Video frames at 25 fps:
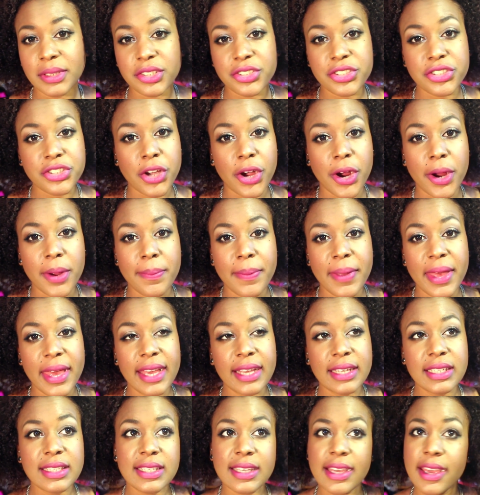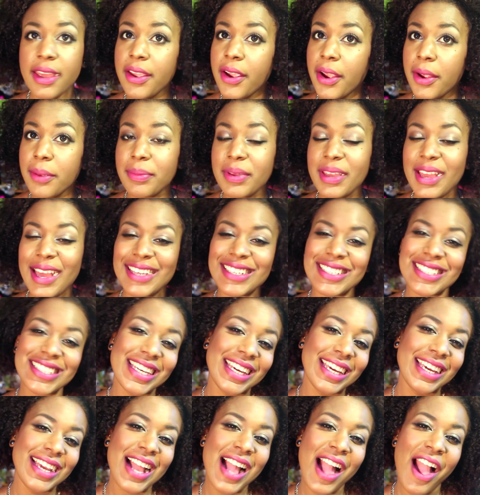It's tarpig,
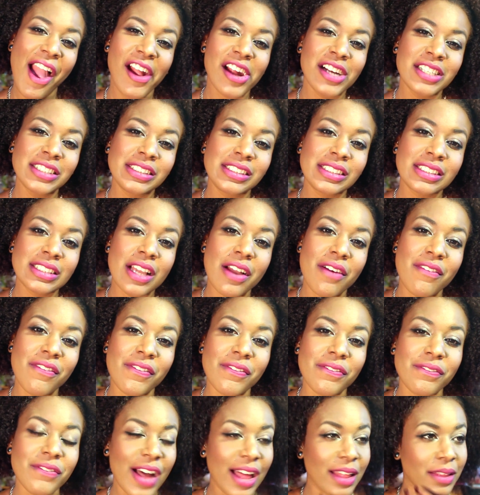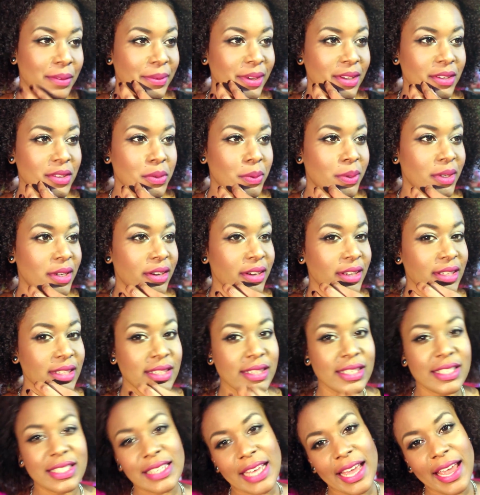T-A-R-P-I-G. Follow me on Twitter. It's
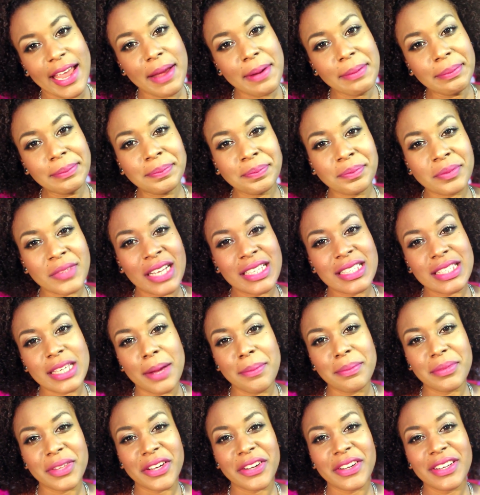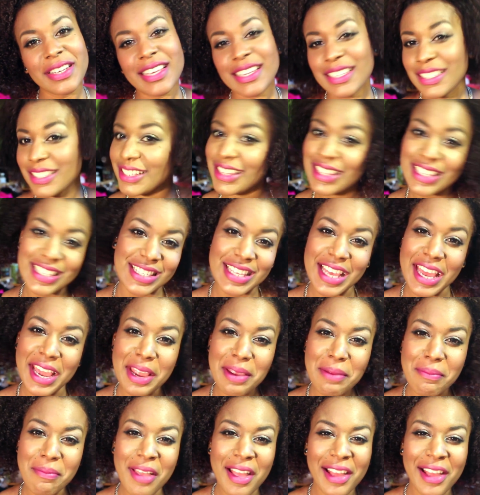the same. Tumblr is the same.